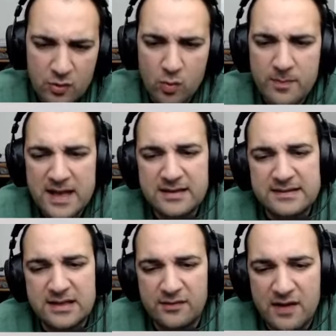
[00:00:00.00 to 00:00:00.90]
The warband
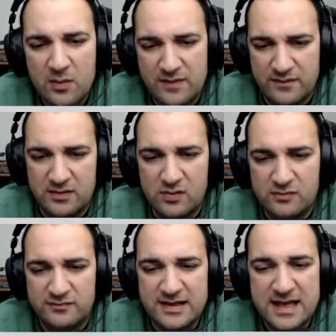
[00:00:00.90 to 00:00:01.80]
itself, however,
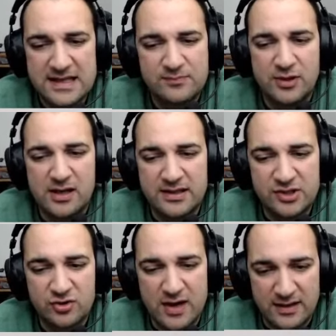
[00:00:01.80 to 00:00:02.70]
already has pretty high
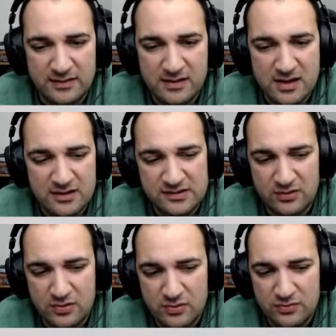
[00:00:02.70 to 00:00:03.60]
strength,
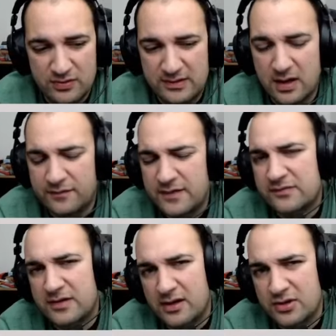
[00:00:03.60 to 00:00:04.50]
so the
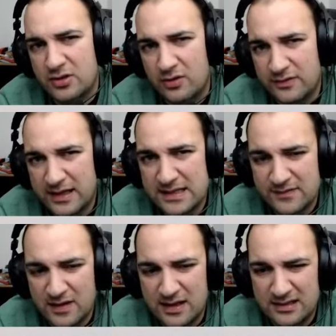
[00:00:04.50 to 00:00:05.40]
toughness reduction on the gaze
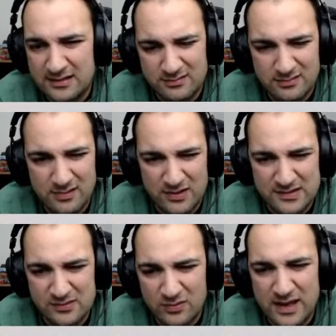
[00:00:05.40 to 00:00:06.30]
of the Idolarc
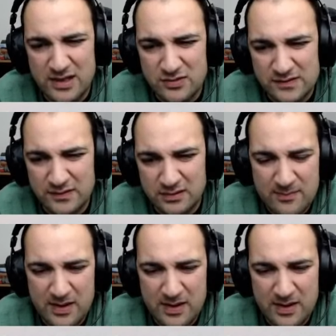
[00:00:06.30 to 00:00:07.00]
isn't all that useful.